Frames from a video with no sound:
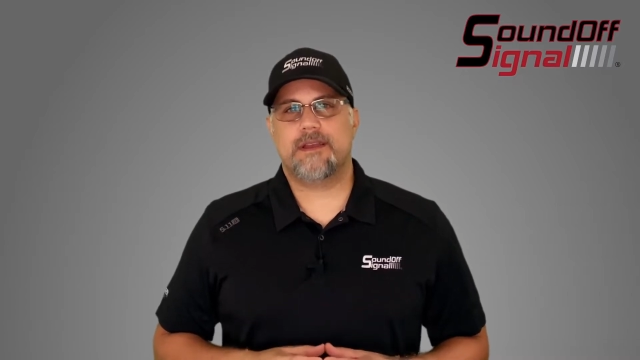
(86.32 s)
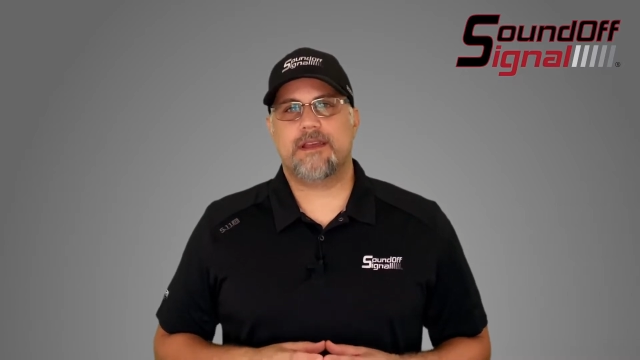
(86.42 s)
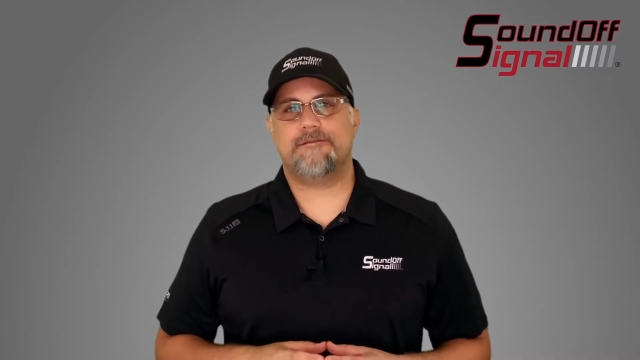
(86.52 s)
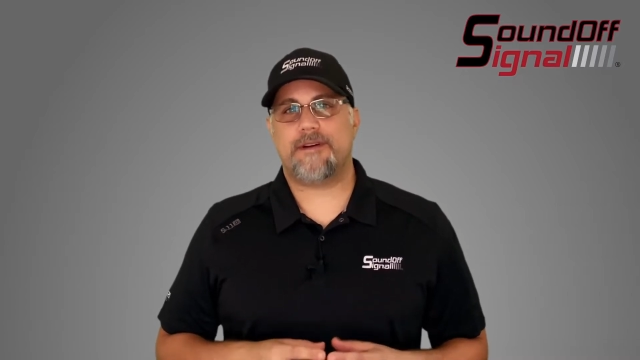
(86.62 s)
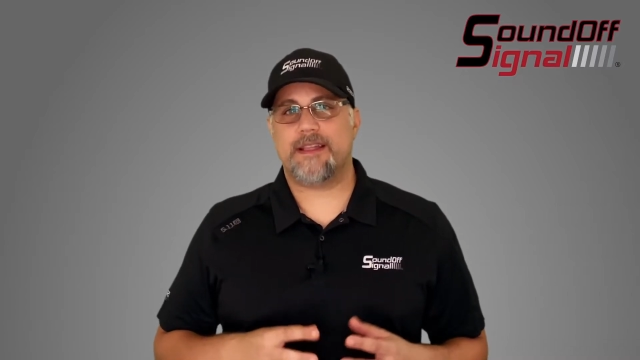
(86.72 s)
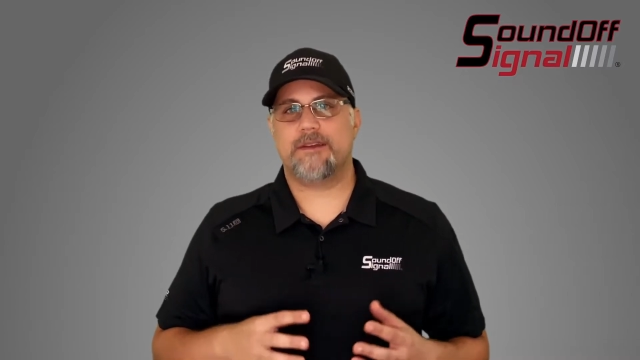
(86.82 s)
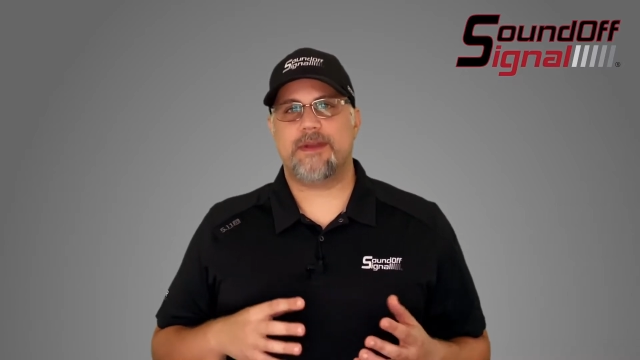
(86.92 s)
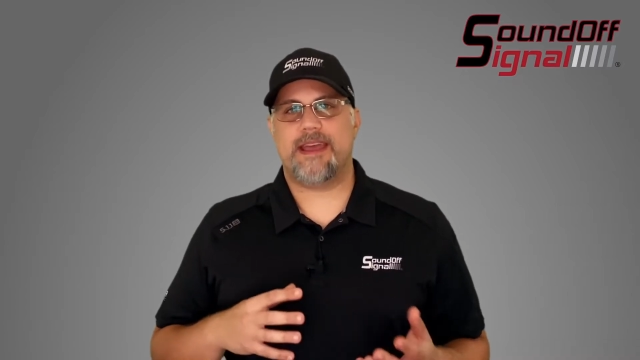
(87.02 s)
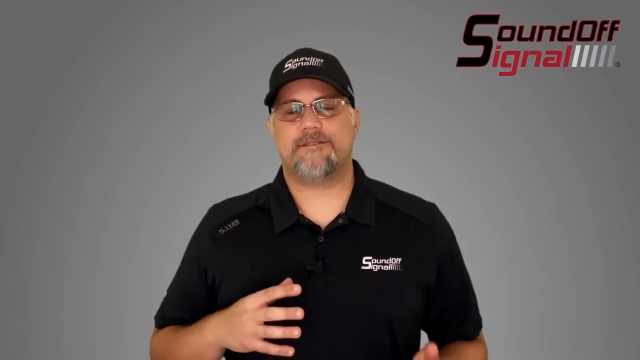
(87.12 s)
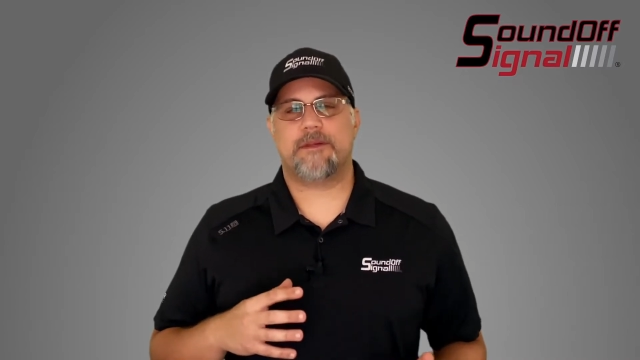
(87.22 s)
And finally,
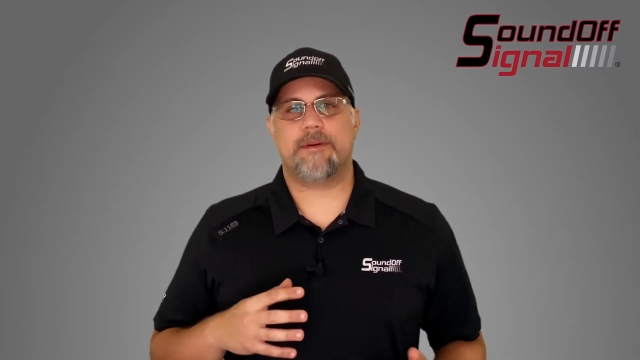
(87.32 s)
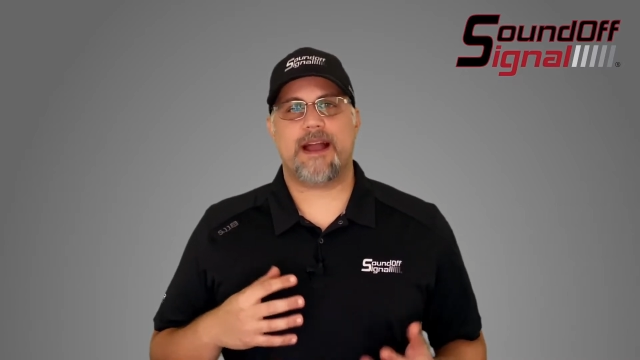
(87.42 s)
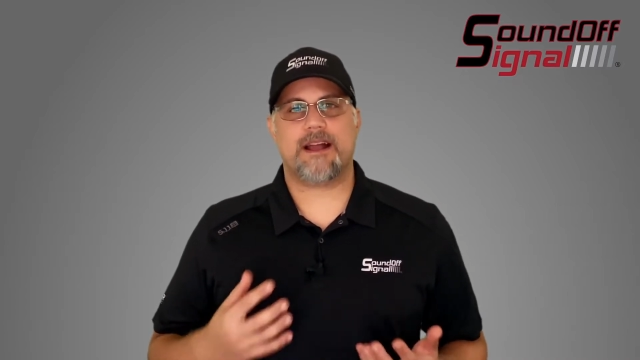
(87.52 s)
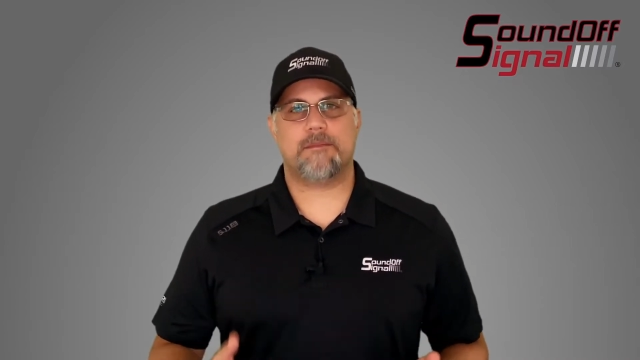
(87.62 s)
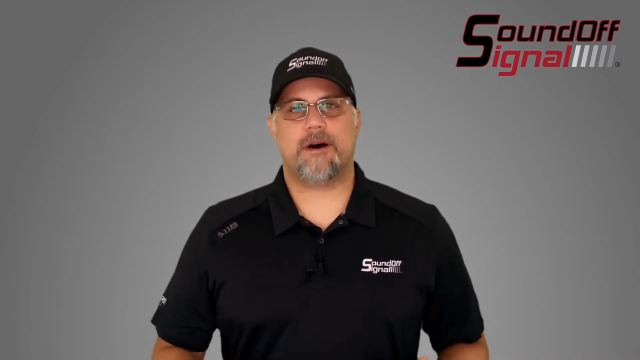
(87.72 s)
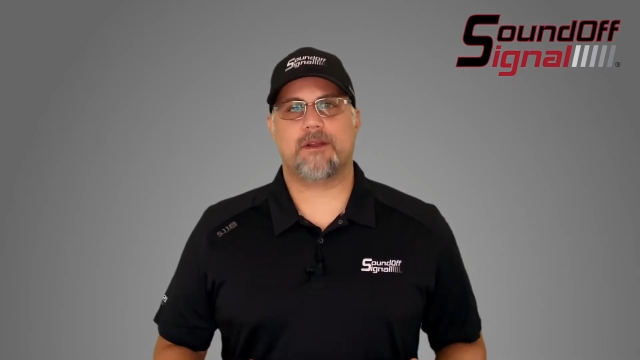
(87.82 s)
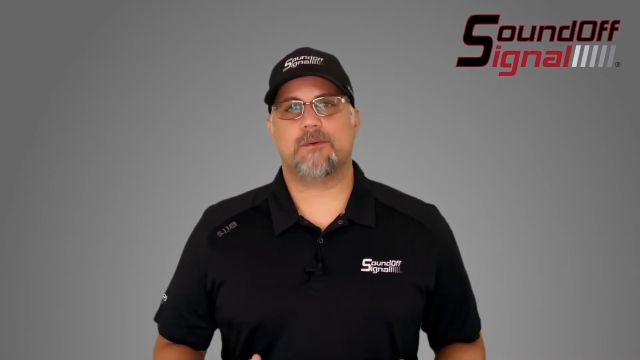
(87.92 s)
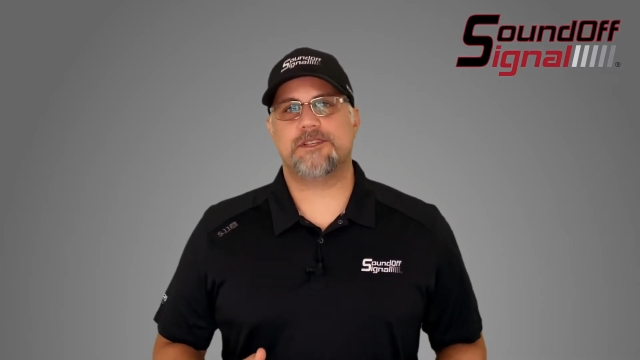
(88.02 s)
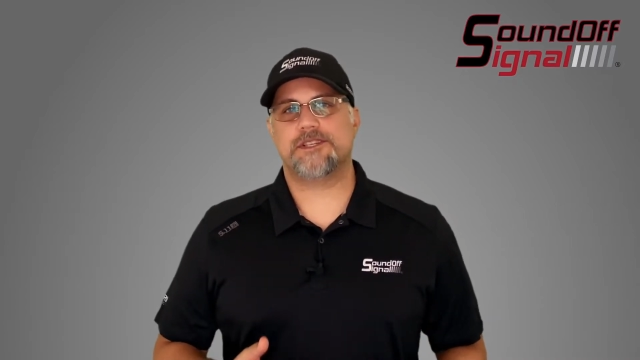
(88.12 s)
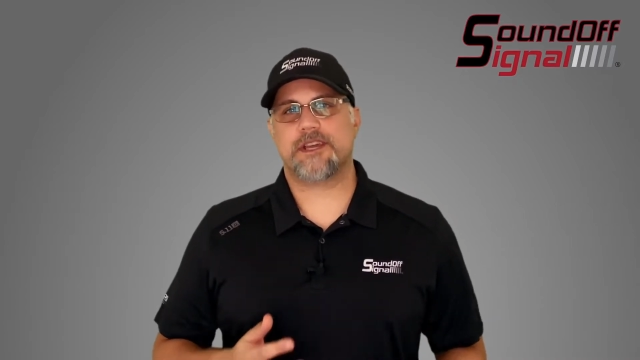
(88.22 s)
we have the backup model,
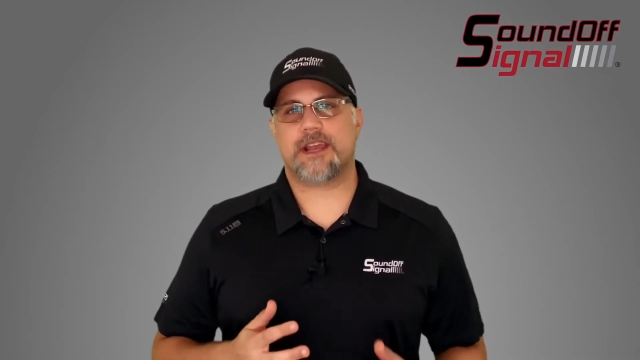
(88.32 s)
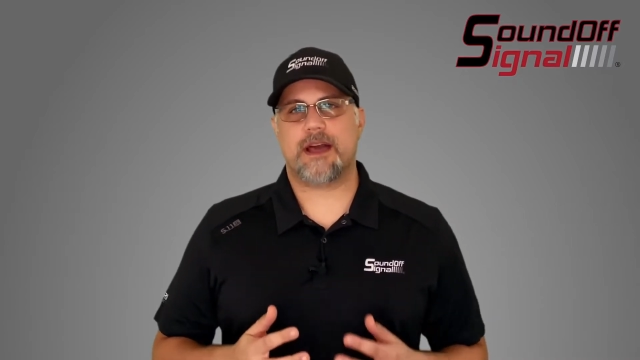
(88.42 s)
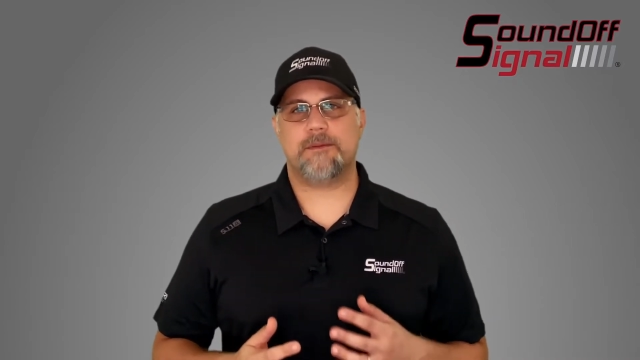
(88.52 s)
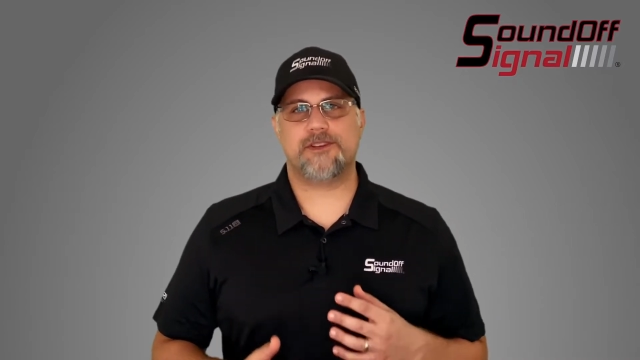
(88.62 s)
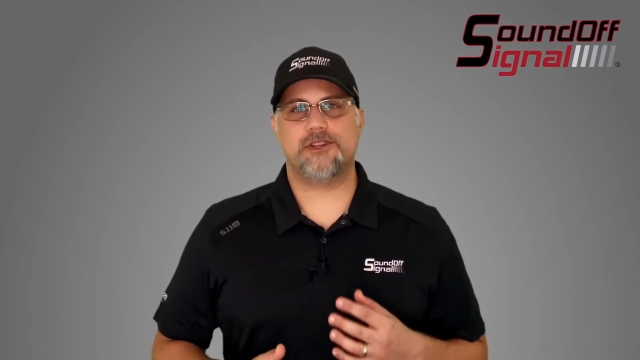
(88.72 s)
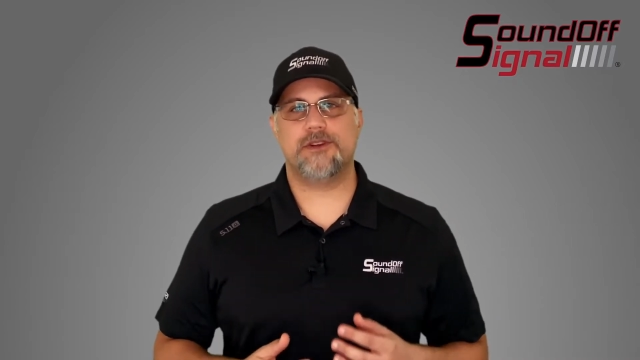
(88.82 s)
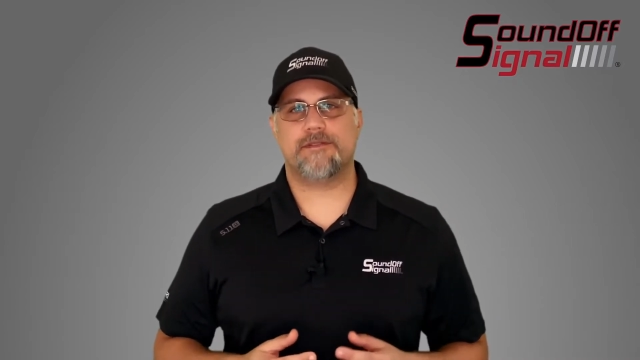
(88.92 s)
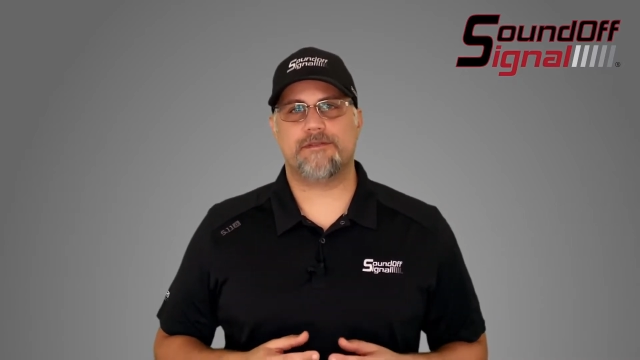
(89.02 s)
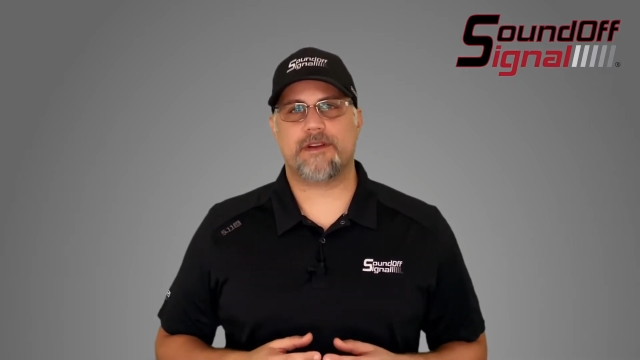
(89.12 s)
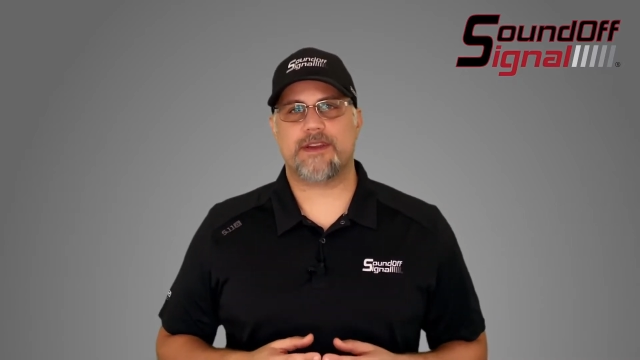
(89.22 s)
which is going to come in two
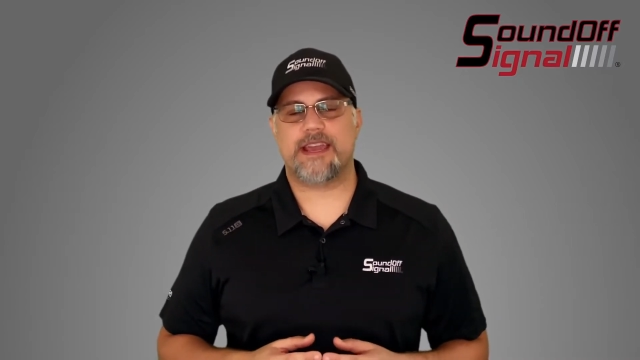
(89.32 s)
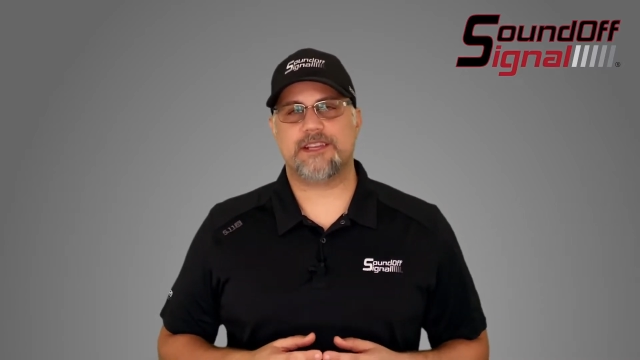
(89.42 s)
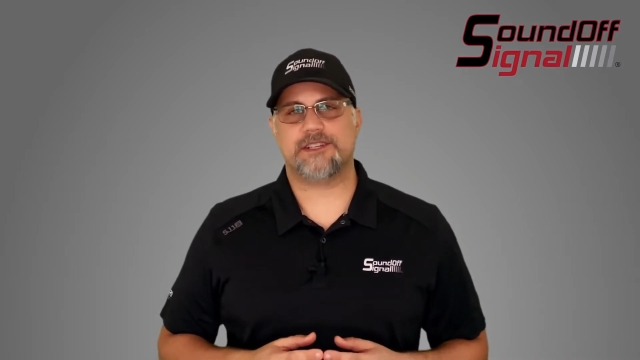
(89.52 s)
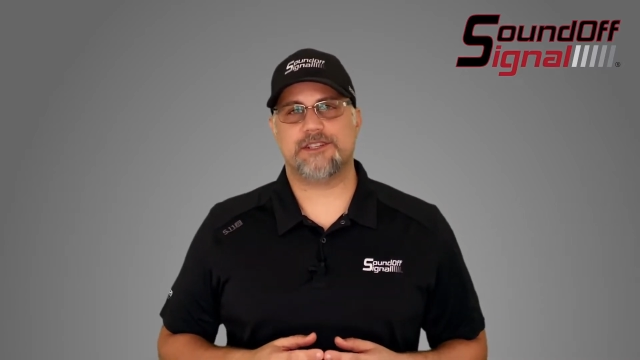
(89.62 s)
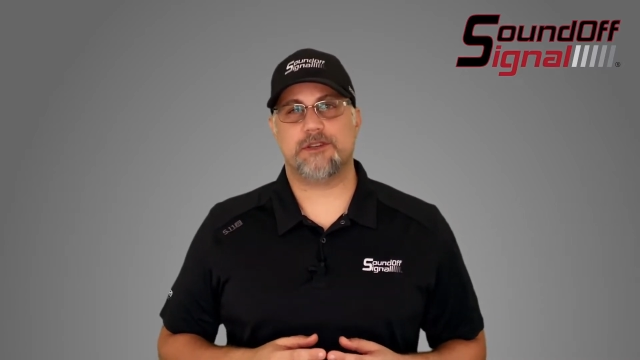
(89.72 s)
different variations.